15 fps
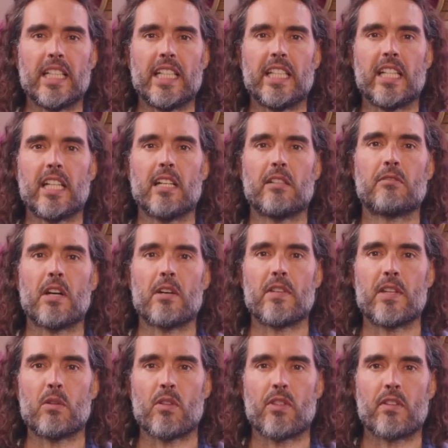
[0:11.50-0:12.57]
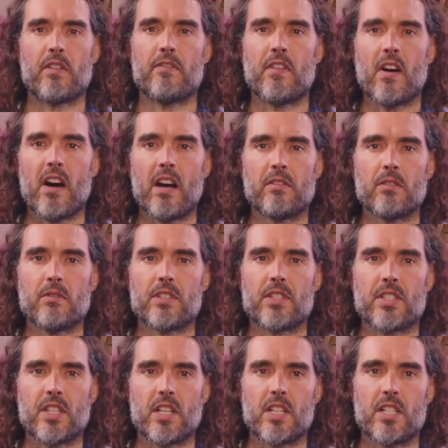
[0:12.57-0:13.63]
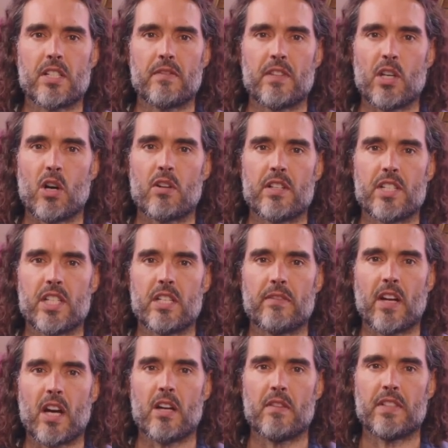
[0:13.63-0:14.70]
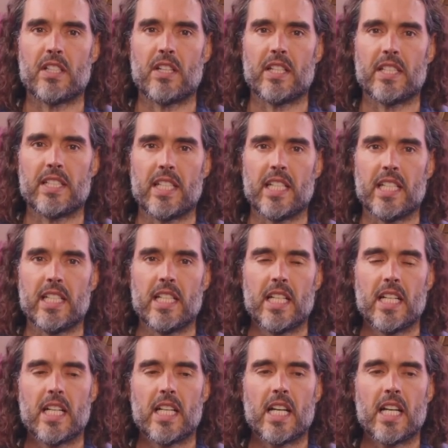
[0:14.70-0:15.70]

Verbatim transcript: Alina wrote the author of Viral: The Search for the Origin of COVID-19.